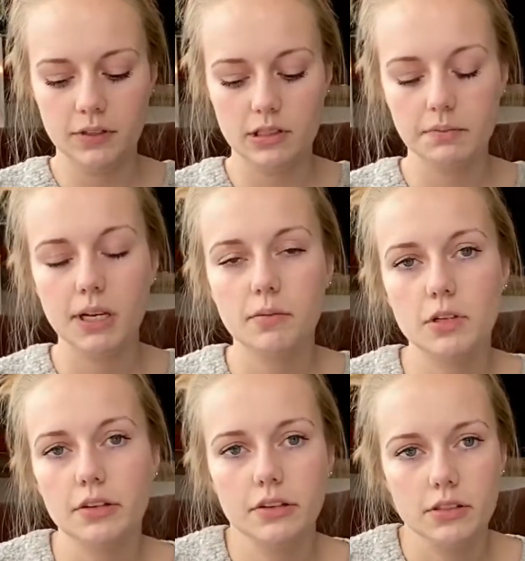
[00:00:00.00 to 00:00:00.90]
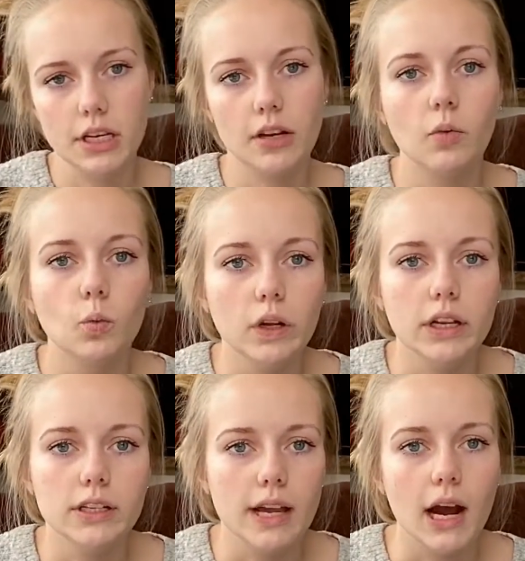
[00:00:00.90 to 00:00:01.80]
Sometimes I'll use like a
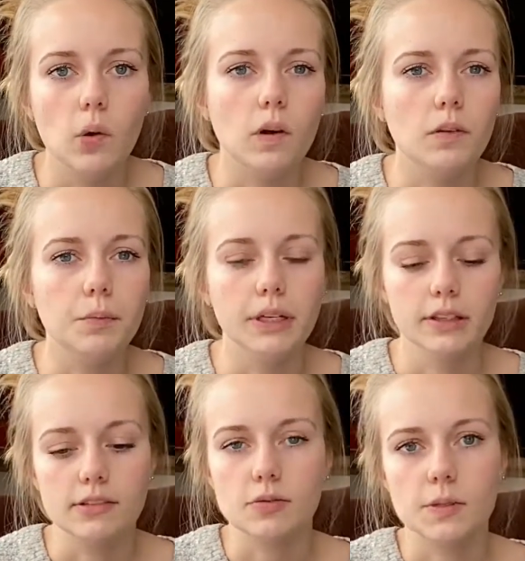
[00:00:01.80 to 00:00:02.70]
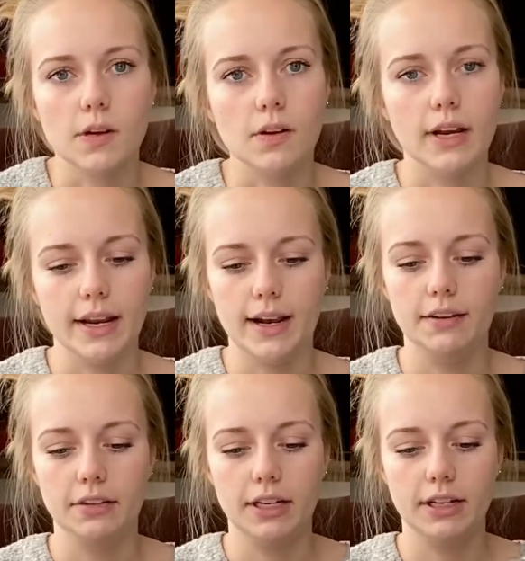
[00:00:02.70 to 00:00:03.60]
wooden dowel, but this was all I
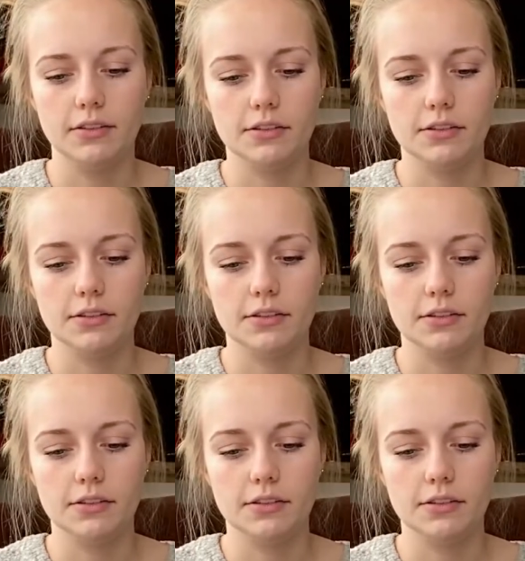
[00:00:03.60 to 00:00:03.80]
had right now.